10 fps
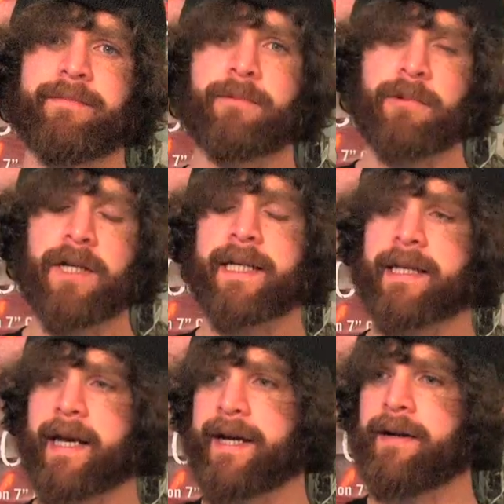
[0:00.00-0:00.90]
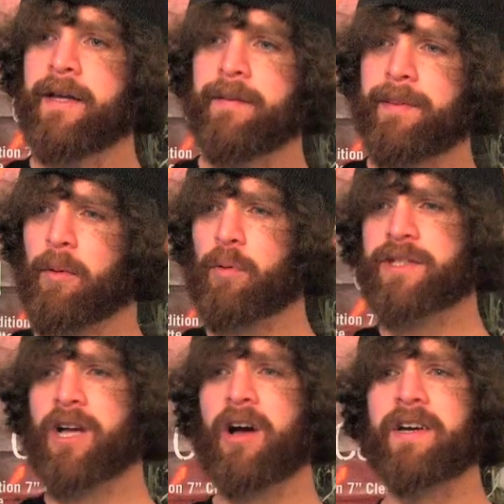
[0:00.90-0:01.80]
Really late. People were
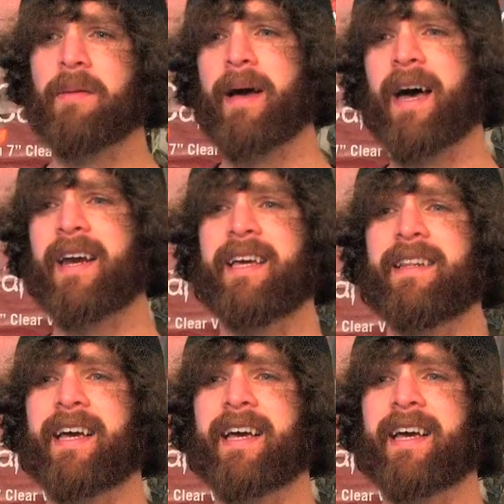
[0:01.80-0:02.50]
talking about it,